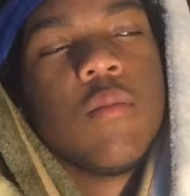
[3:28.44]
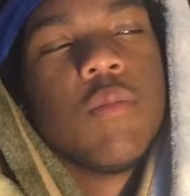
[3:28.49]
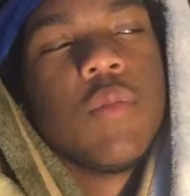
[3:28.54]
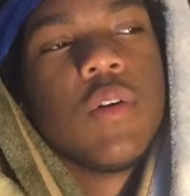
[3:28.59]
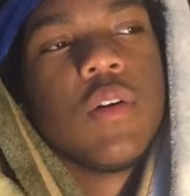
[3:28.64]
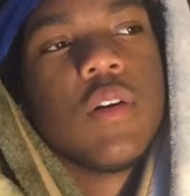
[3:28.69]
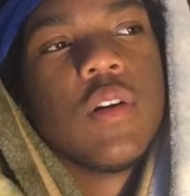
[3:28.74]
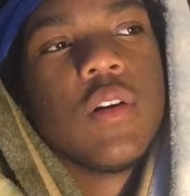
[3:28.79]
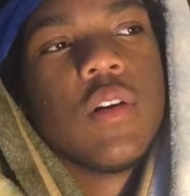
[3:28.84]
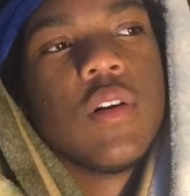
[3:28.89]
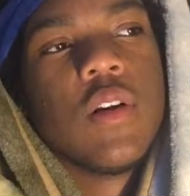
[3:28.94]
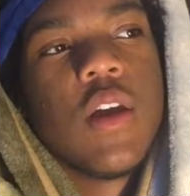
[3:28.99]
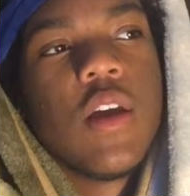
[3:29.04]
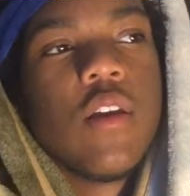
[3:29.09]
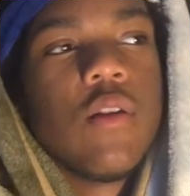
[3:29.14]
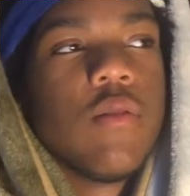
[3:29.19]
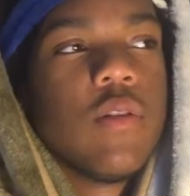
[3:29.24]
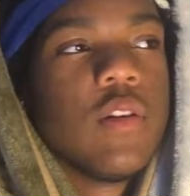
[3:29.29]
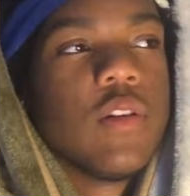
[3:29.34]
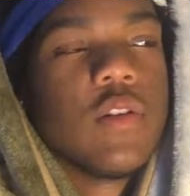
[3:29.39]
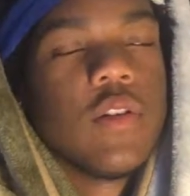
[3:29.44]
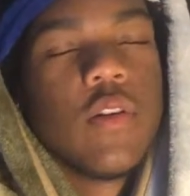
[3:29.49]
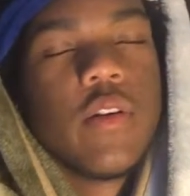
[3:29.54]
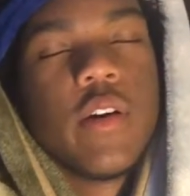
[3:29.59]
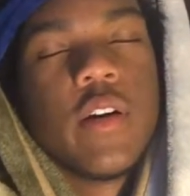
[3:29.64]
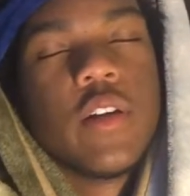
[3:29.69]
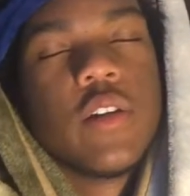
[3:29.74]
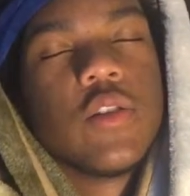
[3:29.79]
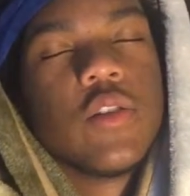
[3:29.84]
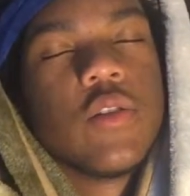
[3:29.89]
But anyways, all
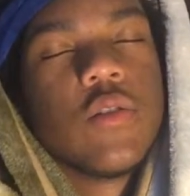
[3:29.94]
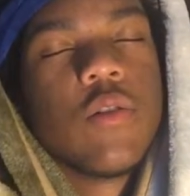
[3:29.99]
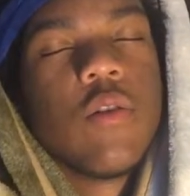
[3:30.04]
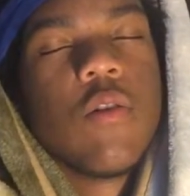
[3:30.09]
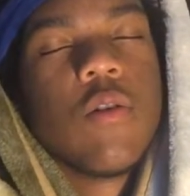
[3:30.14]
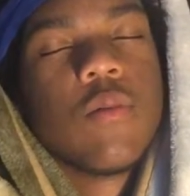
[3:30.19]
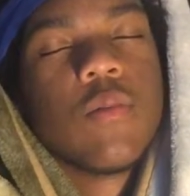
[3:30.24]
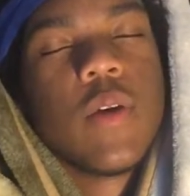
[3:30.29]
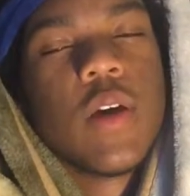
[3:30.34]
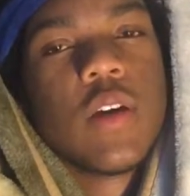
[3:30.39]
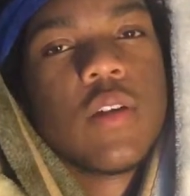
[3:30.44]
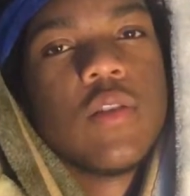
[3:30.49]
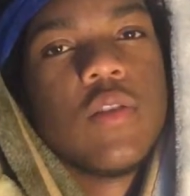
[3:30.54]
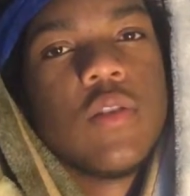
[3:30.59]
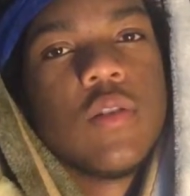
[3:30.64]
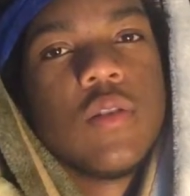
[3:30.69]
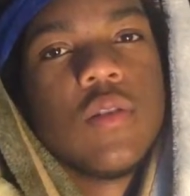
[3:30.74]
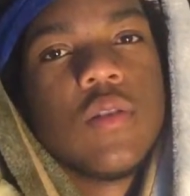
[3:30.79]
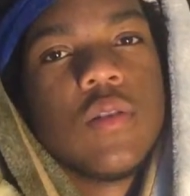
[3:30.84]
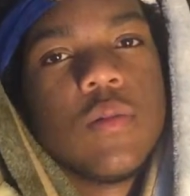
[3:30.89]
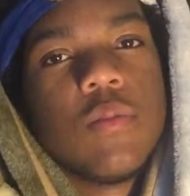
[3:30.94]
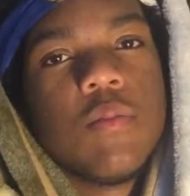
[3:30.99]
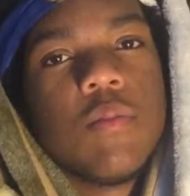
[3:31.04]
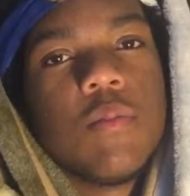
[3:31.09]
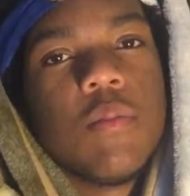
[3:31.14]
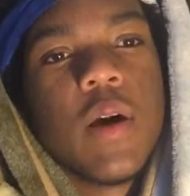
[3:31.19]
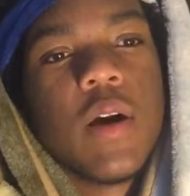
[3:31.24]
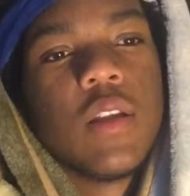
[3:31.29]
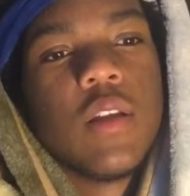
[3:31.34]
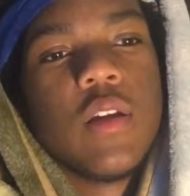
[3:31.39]
right. So going back to
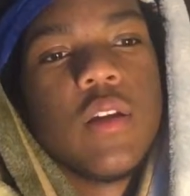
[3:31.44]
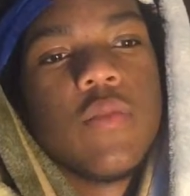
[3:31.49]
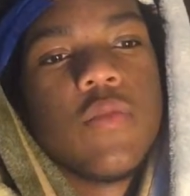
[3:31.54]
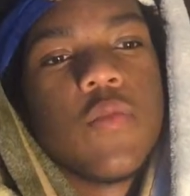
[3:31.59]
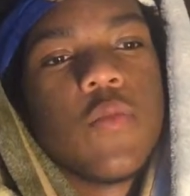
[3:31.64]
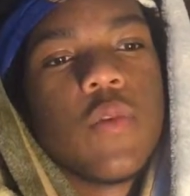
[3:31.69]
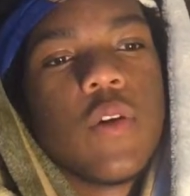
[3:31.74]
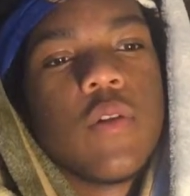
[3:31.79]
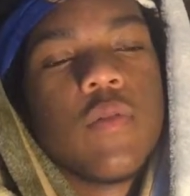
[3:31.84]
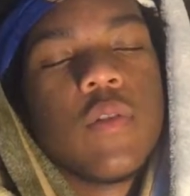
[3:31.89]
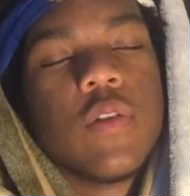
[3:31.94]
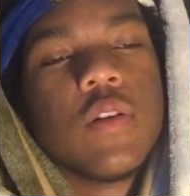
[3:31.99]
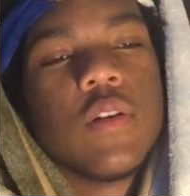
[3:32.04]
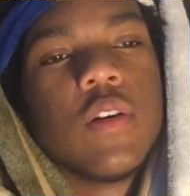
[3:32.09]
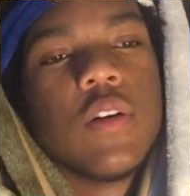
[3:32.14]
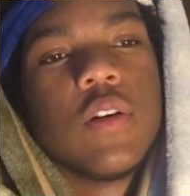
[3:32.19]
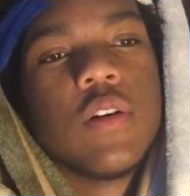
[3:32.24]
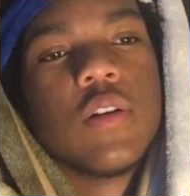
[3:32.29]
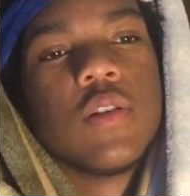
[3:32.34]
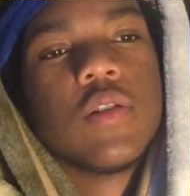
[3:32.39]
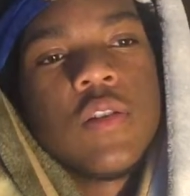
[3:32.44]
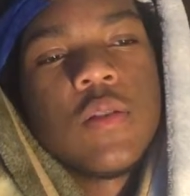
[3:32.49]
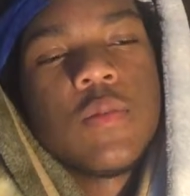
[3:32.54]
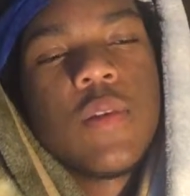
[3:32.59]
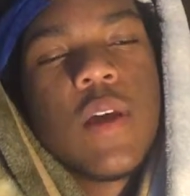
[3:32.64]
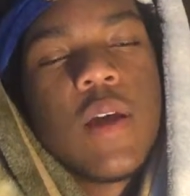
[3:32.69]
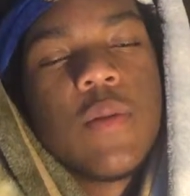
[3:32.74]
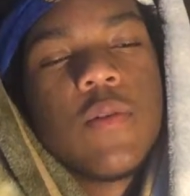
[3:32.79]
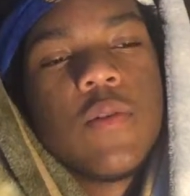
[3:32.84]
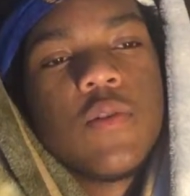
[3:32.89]
my life or whatever.
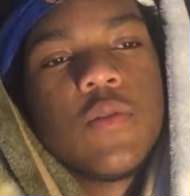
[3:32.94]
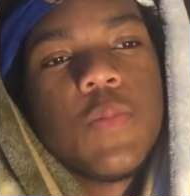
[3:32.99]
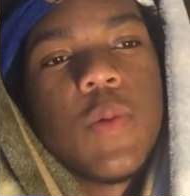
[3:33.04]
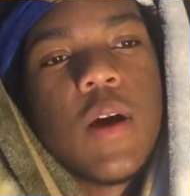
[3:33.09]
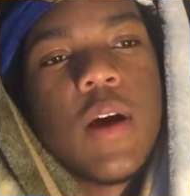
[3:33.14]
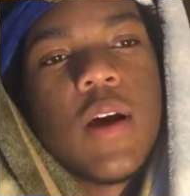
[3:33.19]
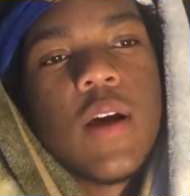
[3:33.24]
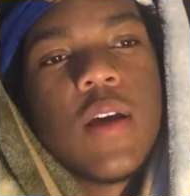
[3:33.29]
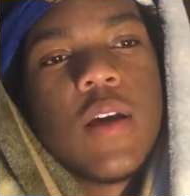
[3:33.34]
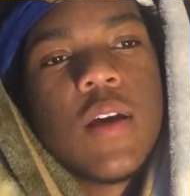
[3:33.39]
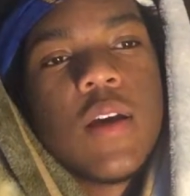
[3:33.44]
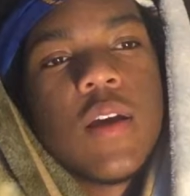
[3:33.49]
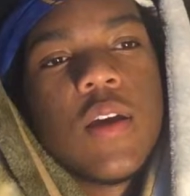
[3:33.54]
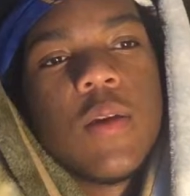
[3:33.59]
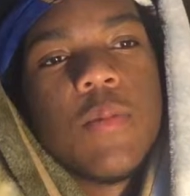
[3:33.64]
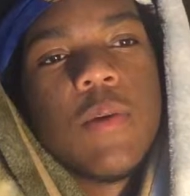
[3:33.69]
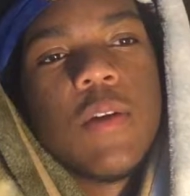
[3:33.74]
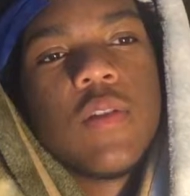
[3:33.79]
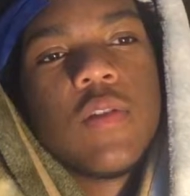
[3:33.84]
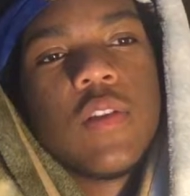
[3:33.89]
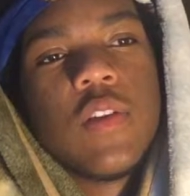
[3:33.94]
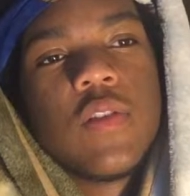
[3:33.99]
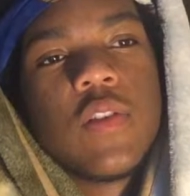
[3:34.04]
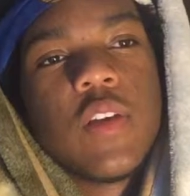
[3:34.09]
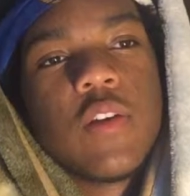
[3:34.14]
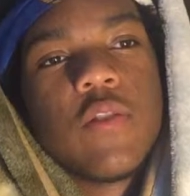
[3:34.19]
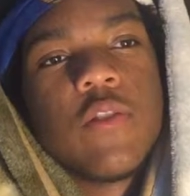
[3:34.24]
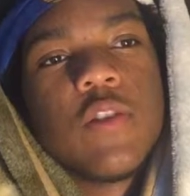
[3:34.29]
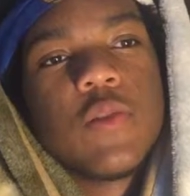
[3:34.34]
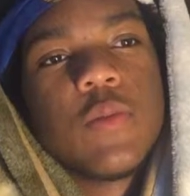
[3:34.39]
Time goes by, and basically it's
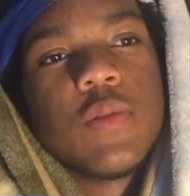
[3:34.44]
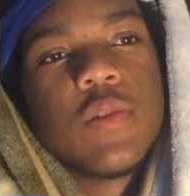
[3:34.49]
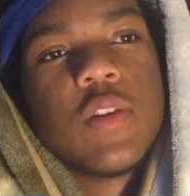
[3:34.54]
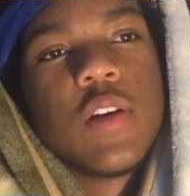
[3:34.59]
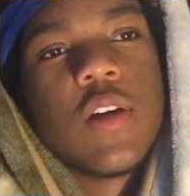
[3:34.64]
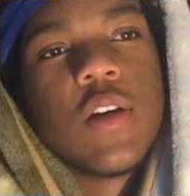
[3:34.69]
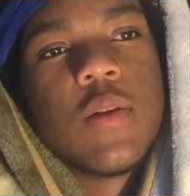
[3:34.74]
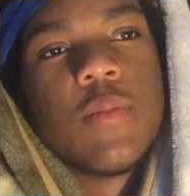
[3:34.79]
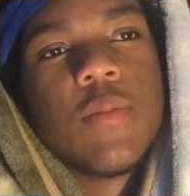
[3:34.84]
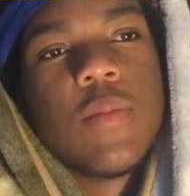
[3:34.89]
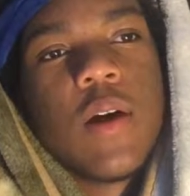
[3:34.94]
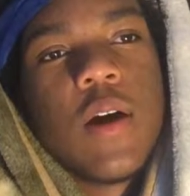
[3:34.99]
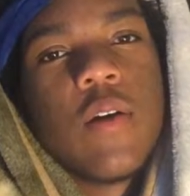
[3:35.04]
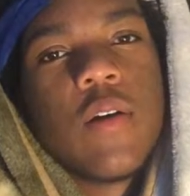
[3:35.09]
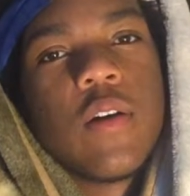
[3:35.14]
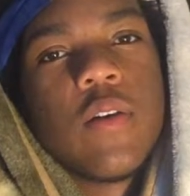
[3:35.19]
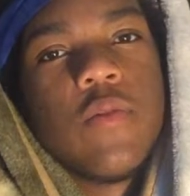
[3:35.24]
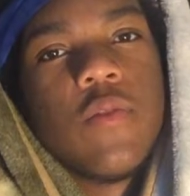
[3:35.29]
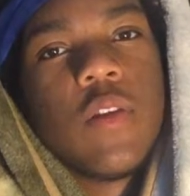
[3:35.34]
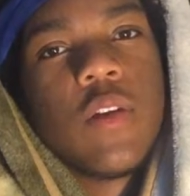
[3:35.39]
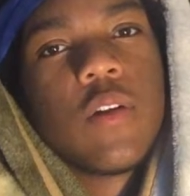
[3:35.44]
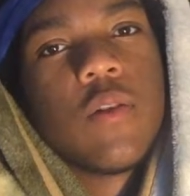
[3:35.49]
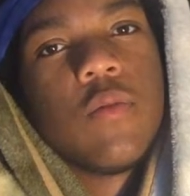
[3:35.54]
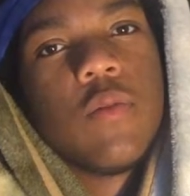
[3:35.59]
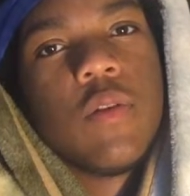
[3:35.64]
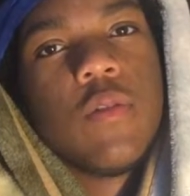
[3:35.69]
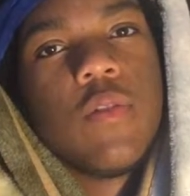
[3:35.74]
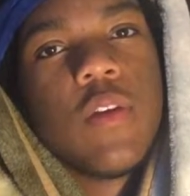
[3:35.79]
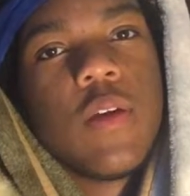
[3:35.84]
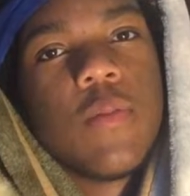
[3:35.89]
like Christmas time. I'll give you like a
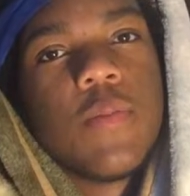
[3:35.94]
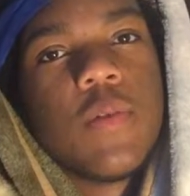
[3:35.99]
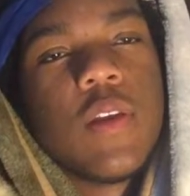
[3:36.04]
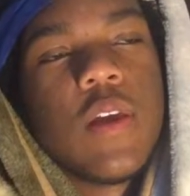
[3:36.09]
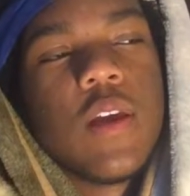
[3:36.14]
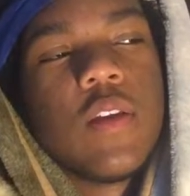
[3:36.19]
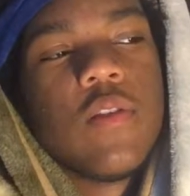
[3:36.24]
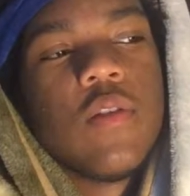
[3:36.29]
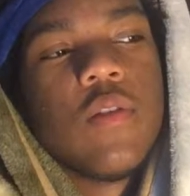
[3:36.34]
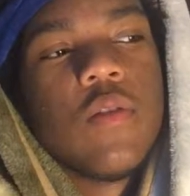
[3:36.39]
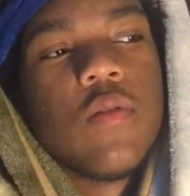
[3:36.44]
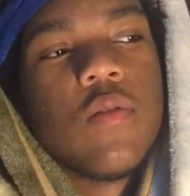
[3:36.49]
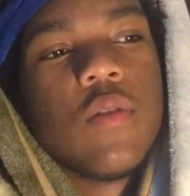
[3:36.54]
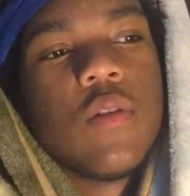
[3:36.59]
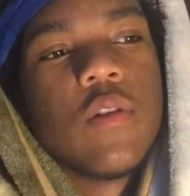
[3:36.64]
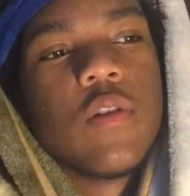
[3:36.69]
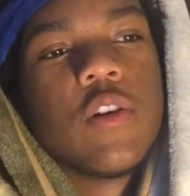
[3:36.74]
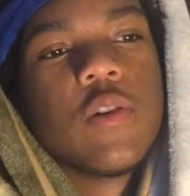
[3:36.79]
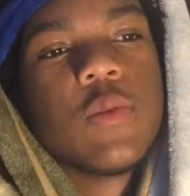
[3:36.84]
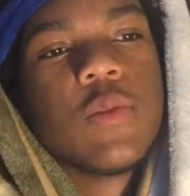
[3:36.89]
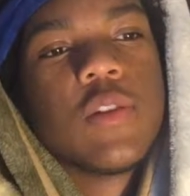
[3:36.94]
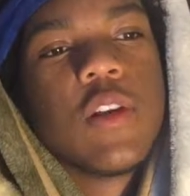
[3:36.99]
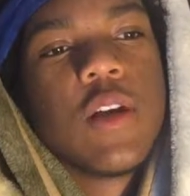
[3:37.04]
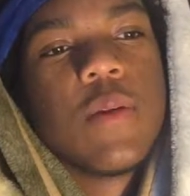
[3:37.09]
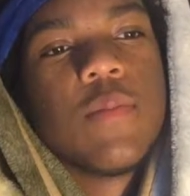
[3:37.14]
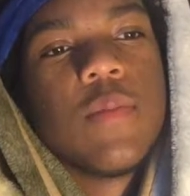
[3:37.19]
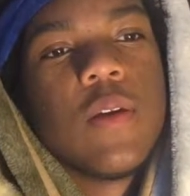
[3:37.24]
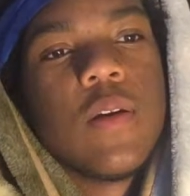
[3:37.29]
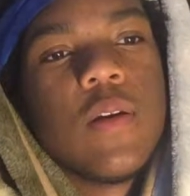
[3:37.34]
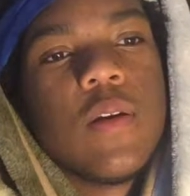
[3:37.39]
revamp of that too. Christmas
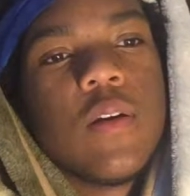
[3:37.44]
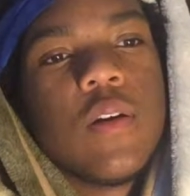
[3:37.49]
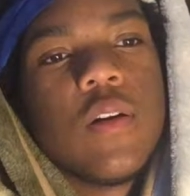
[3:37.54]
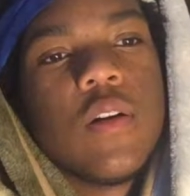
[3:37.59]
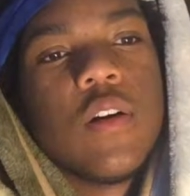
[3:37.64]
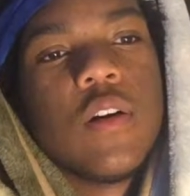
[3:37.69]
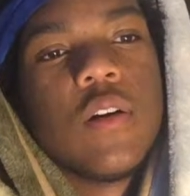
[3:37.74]
time there.